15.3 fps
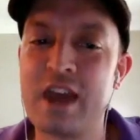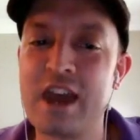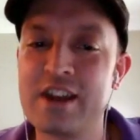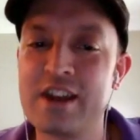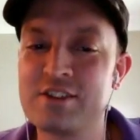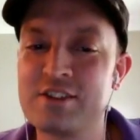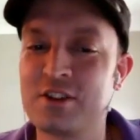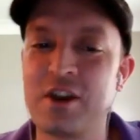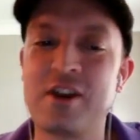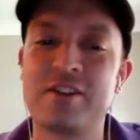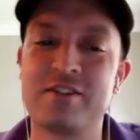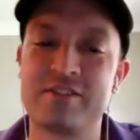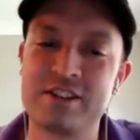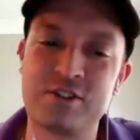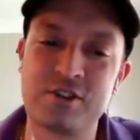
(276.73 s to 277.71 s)
how did you go?
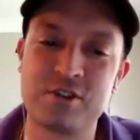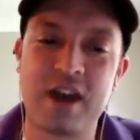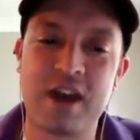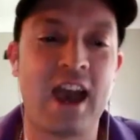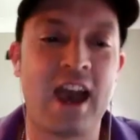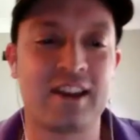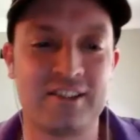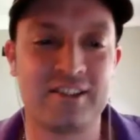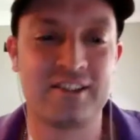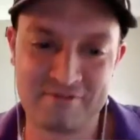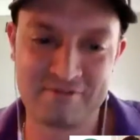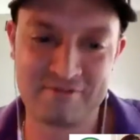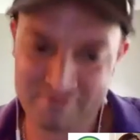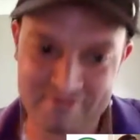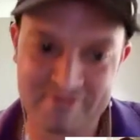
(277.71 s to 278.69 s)
Did you hack
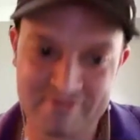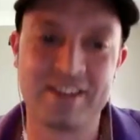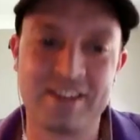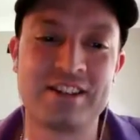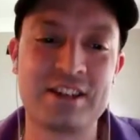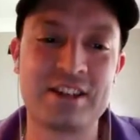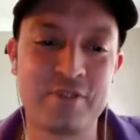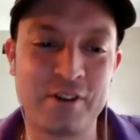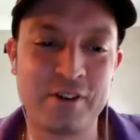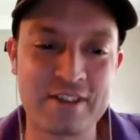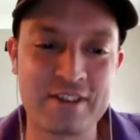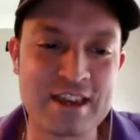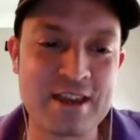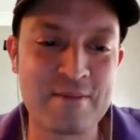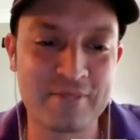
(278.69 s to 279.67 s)
the default
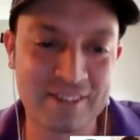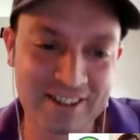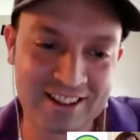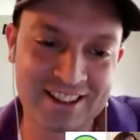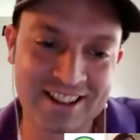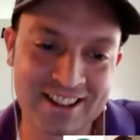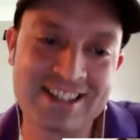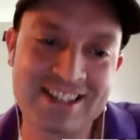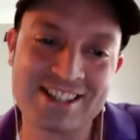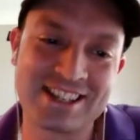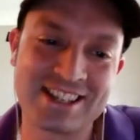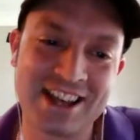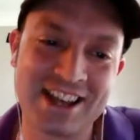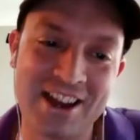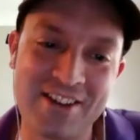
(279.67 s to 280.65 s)
theme to
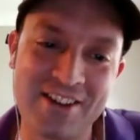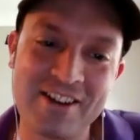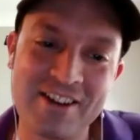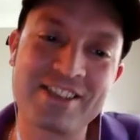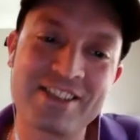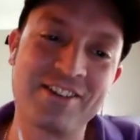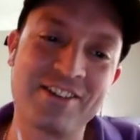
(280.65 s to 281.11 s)
start with, or